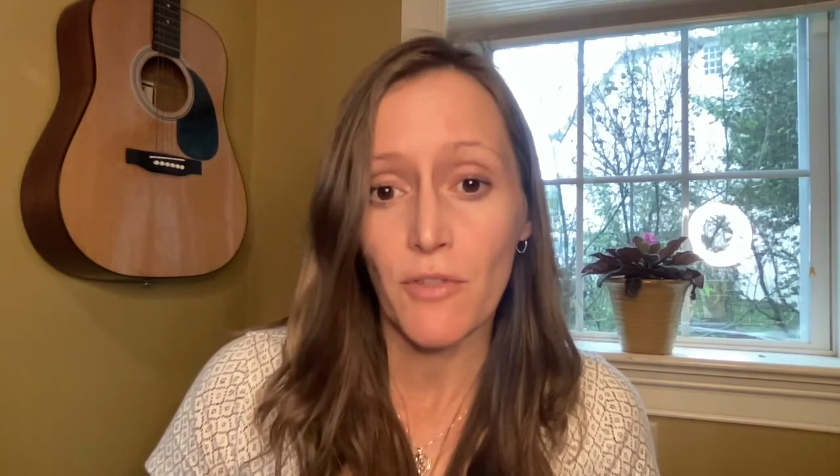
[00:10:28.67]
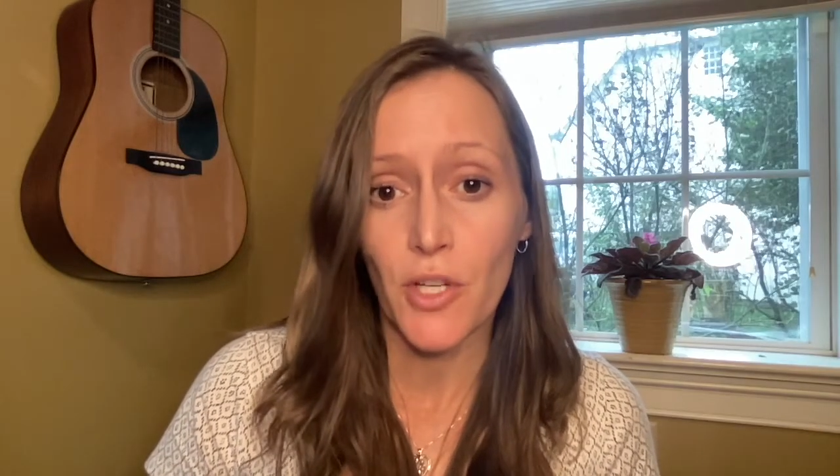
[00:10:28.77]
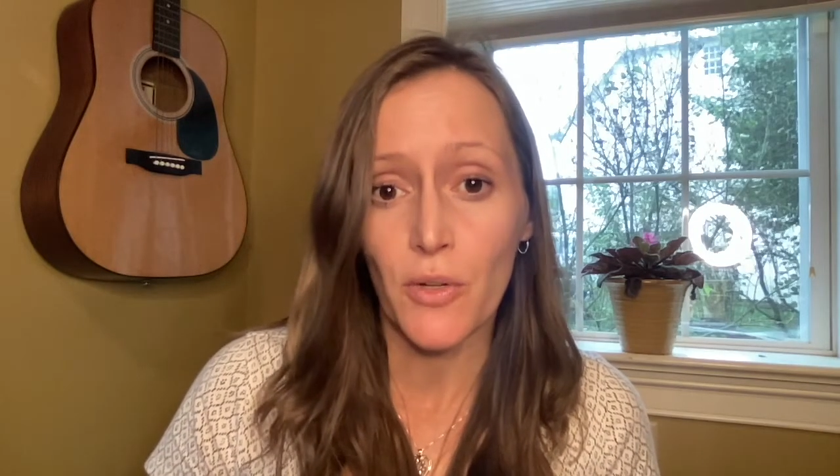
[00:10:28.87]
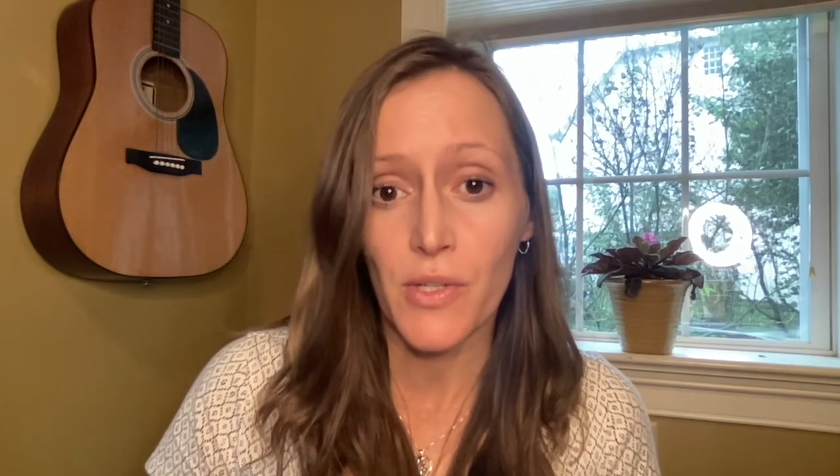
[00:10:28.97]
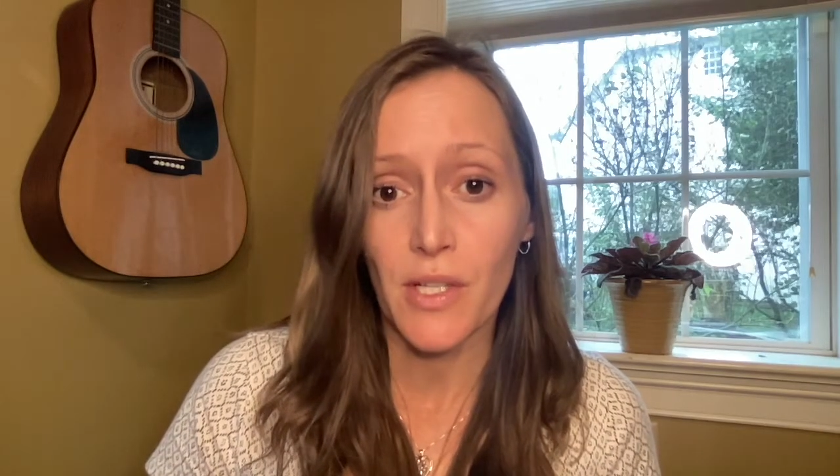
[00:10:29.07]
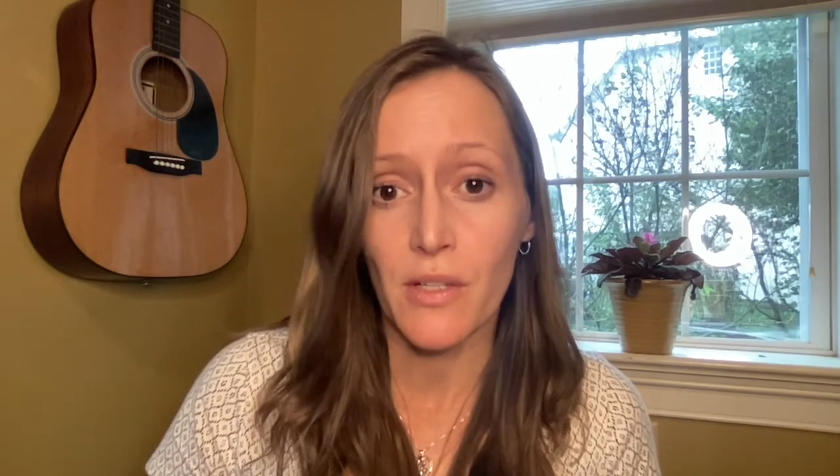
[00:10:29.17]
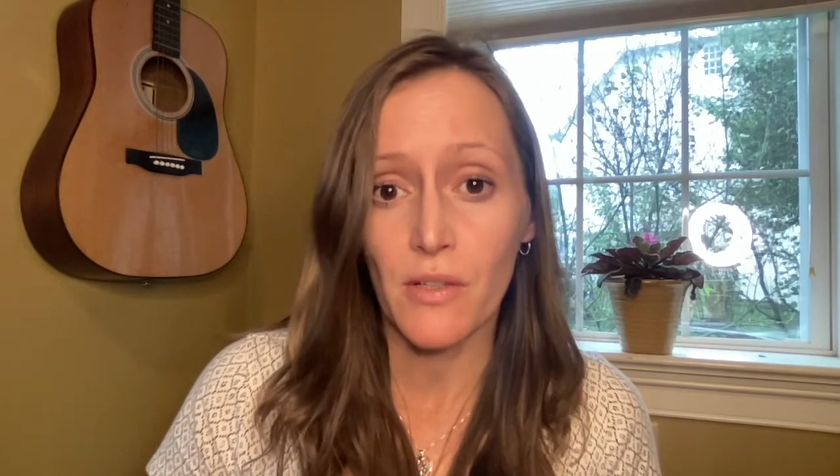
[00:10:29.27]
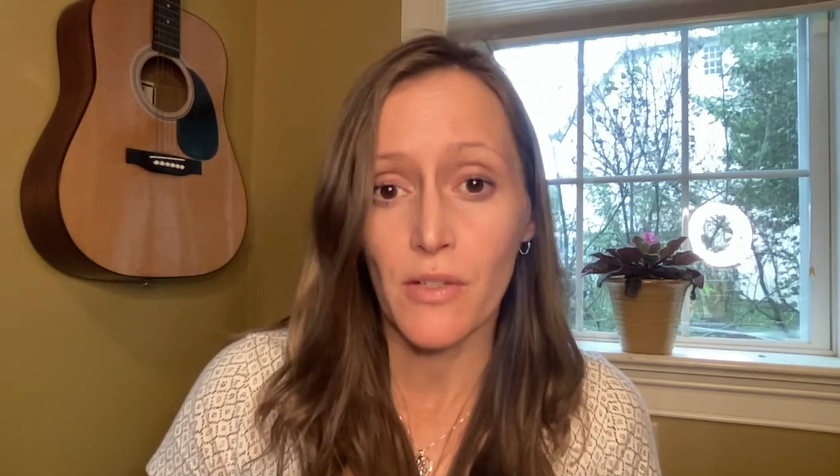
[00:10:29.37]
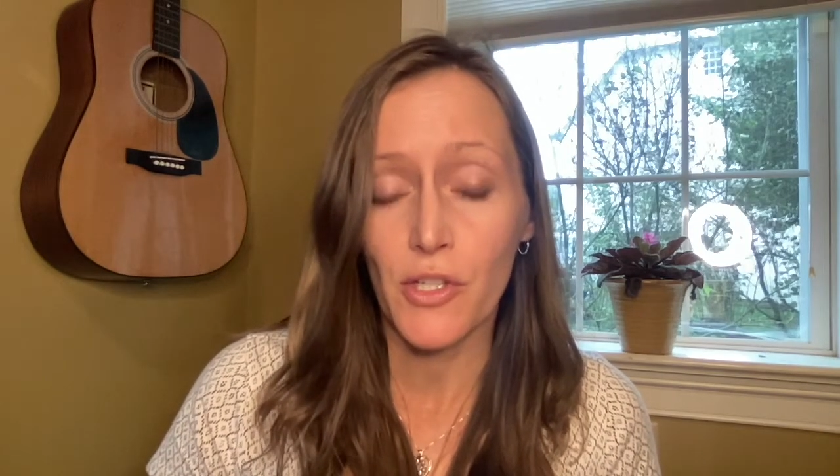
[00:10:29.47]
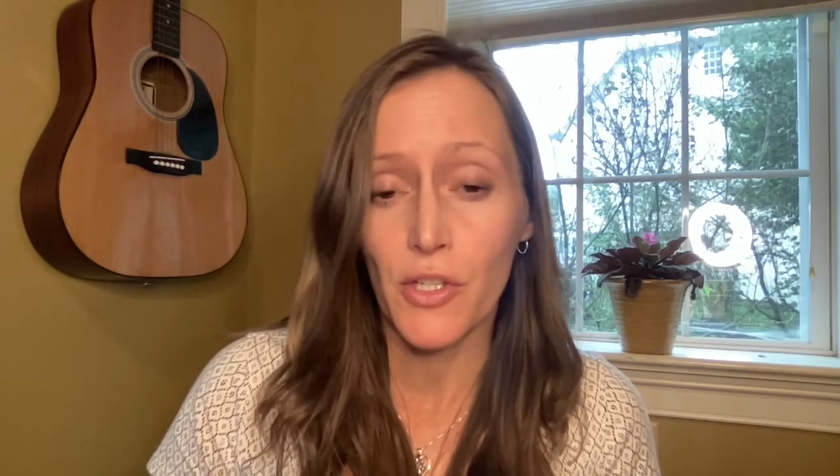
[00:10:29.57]

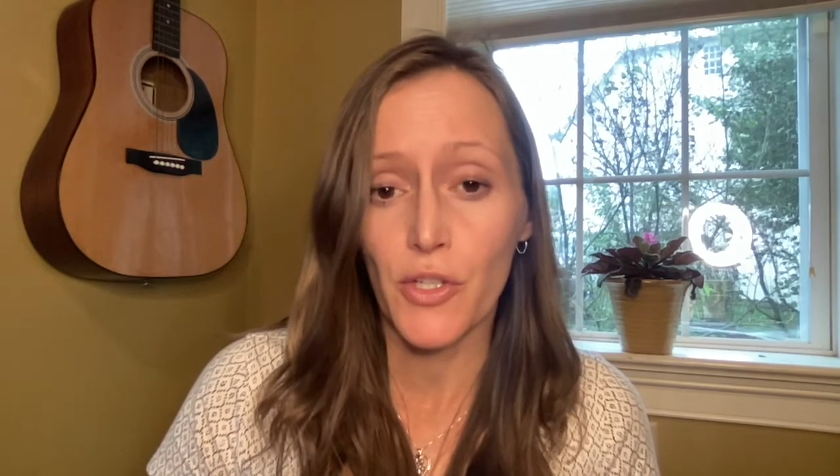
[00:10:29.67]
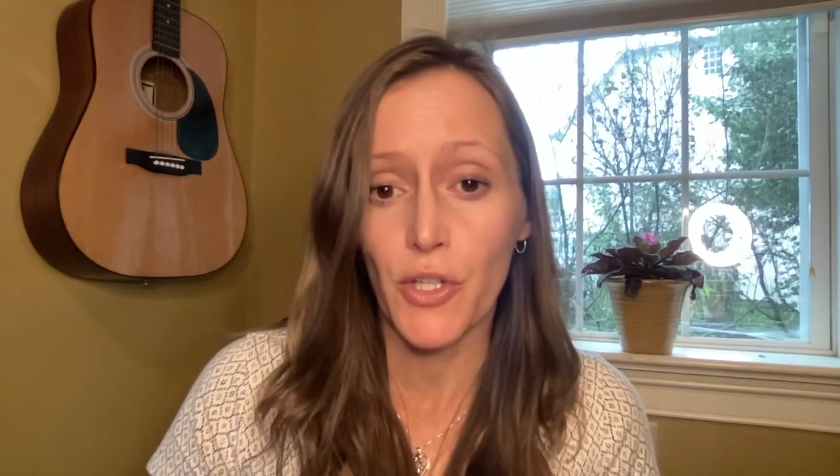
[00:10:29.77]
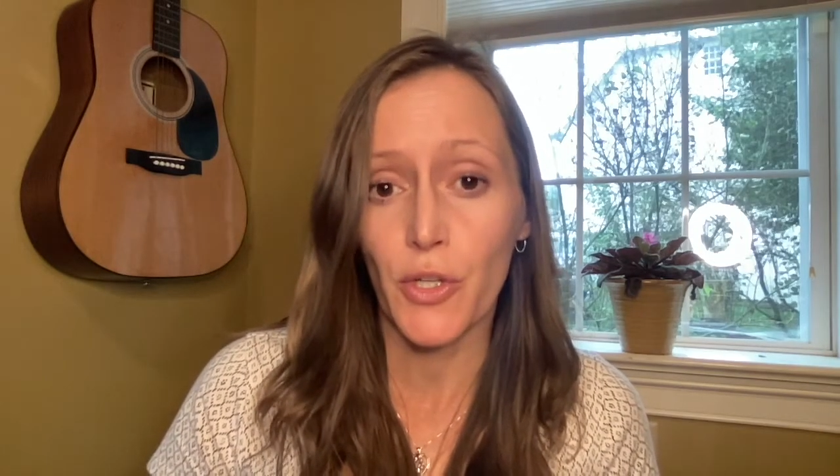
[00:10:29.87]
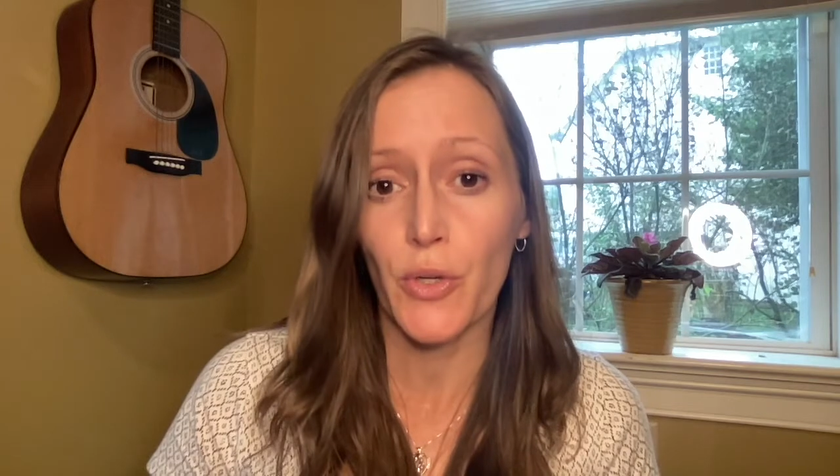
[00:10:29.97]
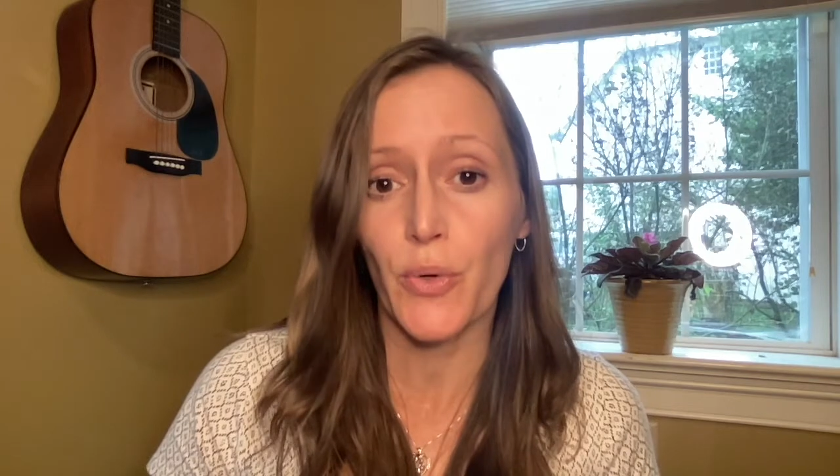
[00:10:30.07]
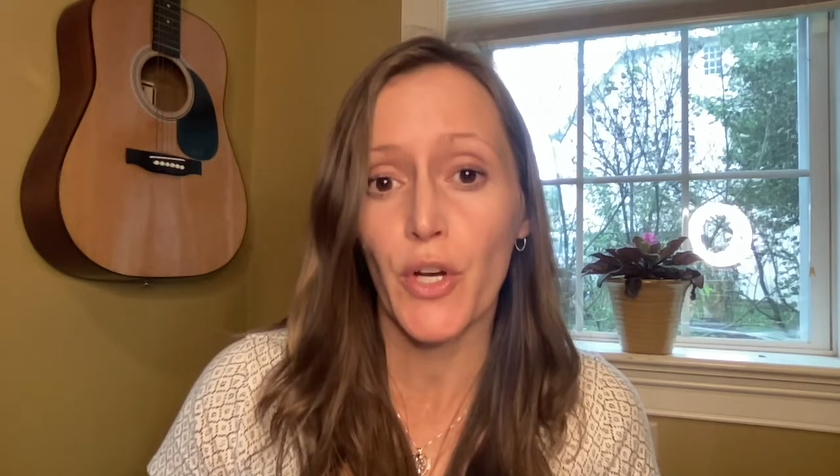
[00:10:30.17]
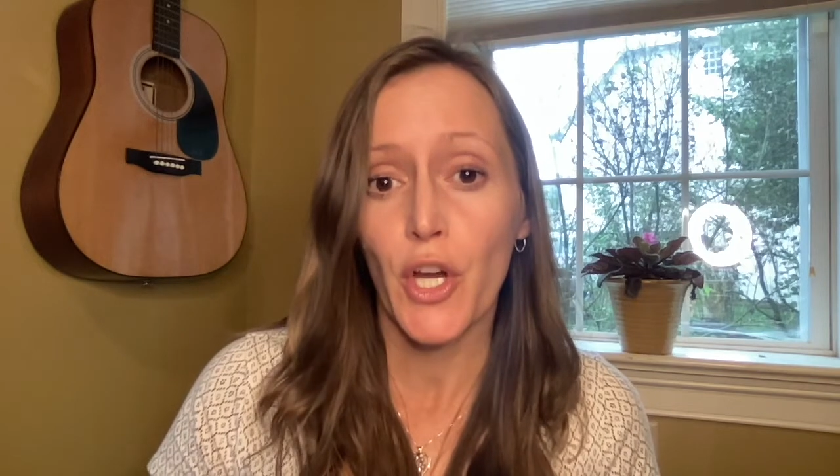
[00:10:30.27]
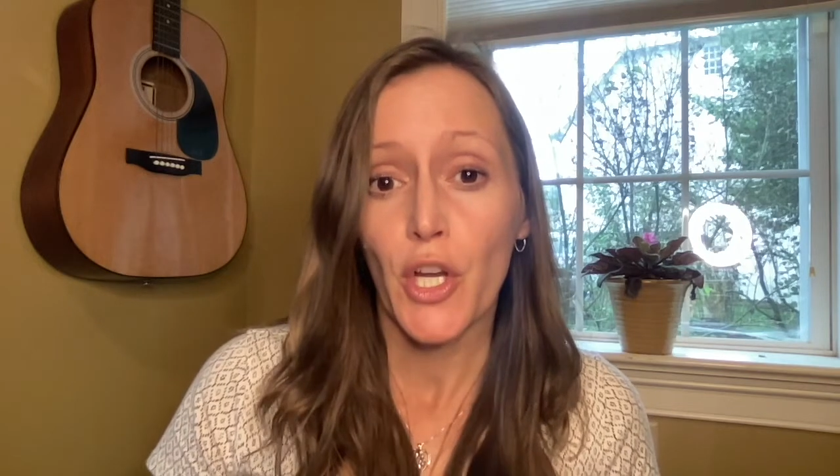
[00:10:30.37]
chosen to do